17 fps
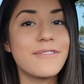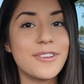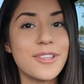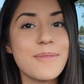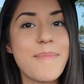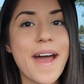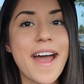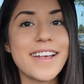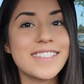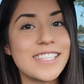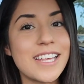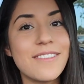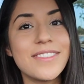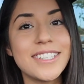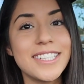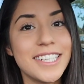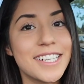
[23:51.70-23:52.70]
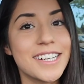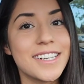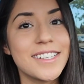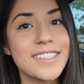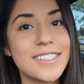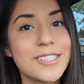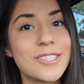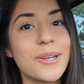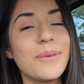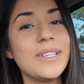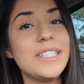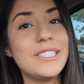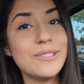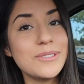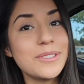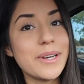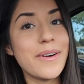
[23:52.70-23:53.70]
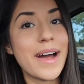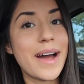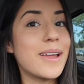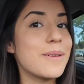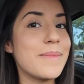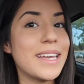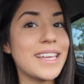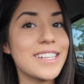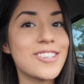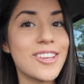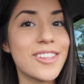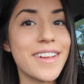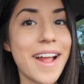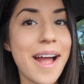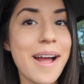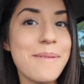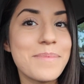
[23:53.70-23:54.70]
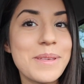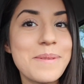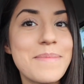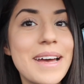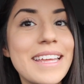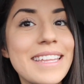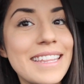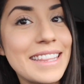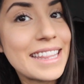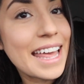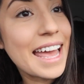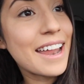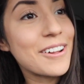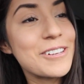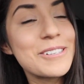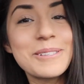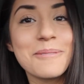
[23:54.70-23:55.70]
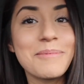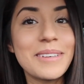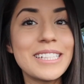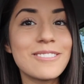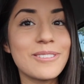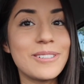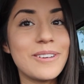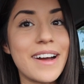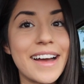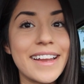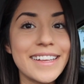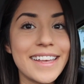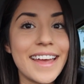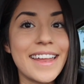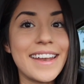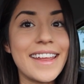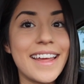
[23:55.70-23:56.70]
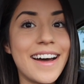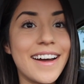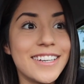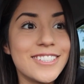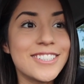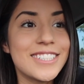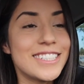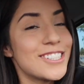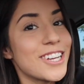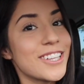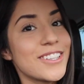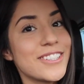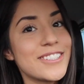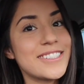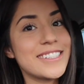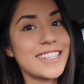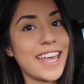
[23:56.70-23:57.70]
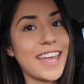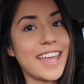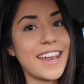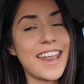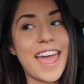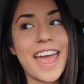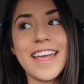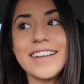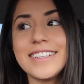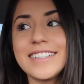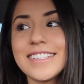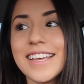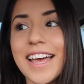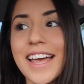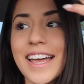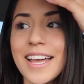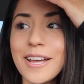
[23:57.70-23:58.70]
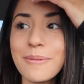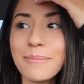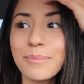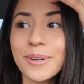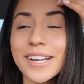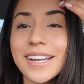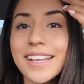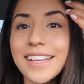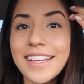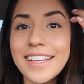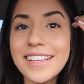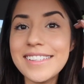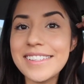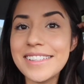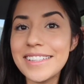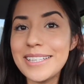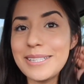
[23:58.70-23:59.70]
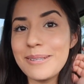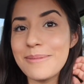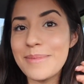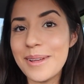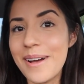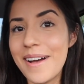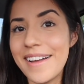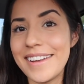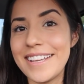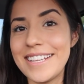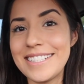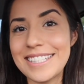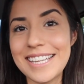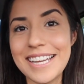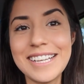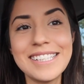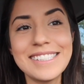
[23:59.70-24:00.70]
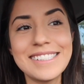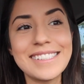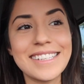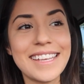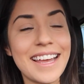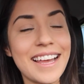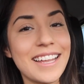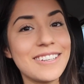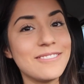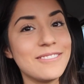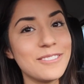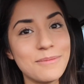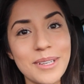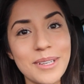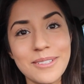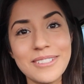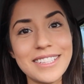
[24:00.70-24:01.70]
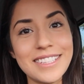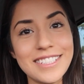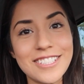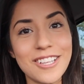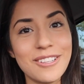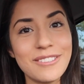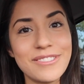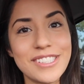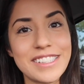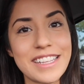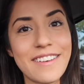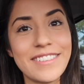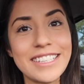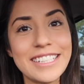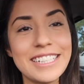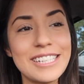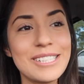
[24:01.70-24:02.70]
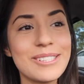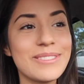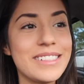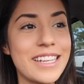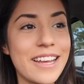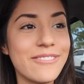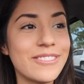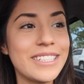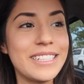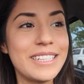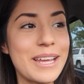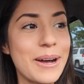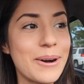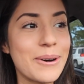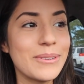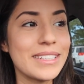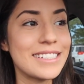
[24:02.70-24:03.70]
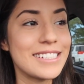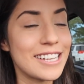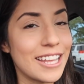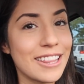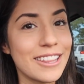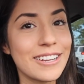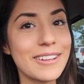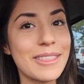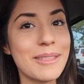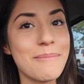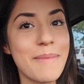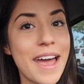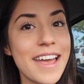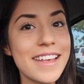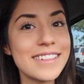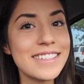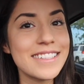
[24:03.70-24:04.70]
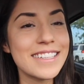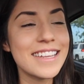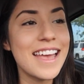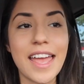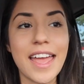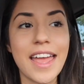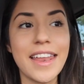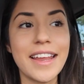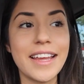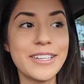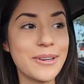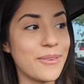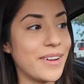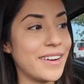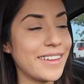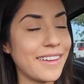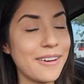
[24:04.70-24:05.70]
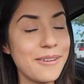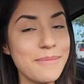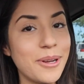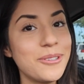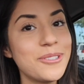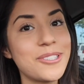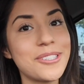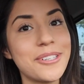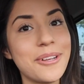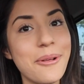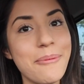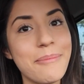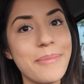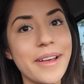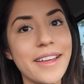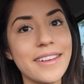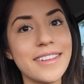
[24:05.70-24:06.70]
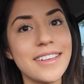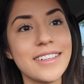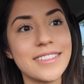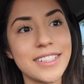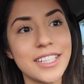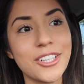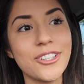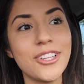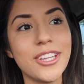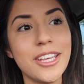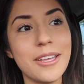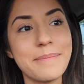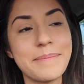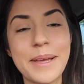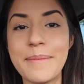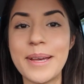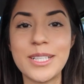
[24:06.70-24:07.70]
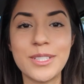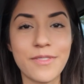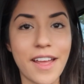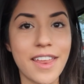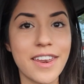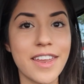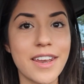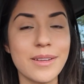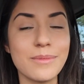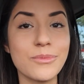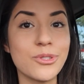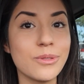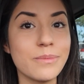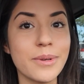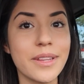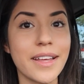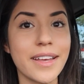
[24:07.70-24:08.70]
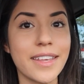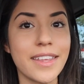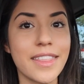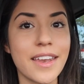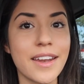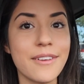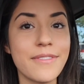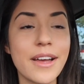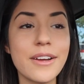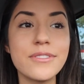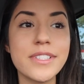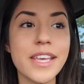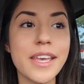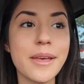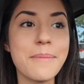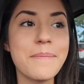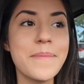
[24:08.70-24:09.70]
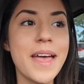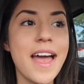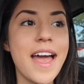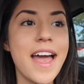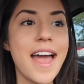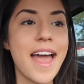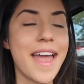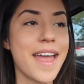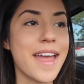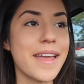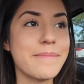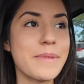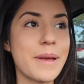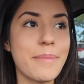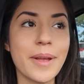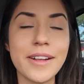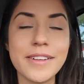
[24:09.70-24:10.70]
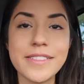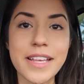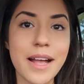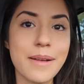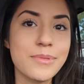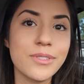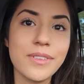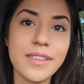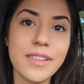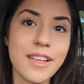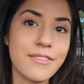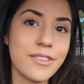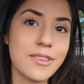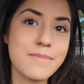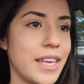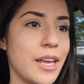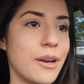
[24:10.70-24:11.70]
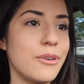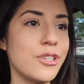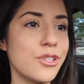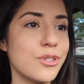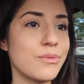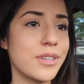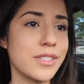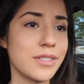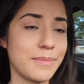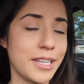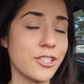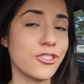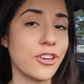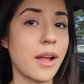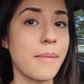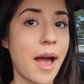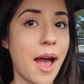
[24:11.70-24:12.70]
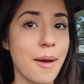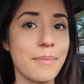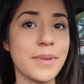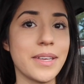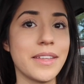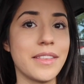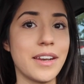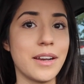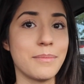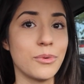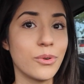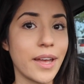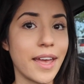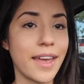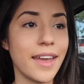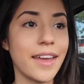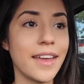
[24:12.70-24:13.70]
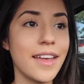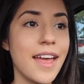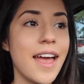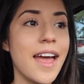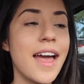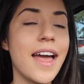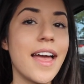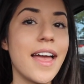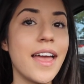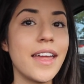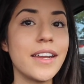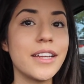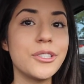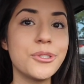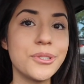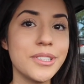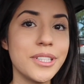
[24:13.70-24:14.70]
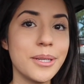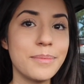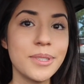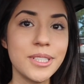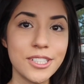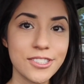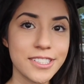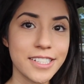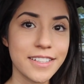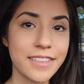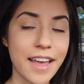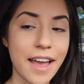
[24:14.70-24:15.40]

for the past 7 years, so we do know how to make each other happy, but that also means we know how to get under each other's skin, and pretty easily, to be honest, because again, been with each other for 7 years. We definitely know each other the best, and I don't want to get emotional, but he's literally my best friend, and I'm super lucky that I found him, and my parents absolutely love him. He always just wants to make sure I'm happy and that I'm okay, and I truly appreciate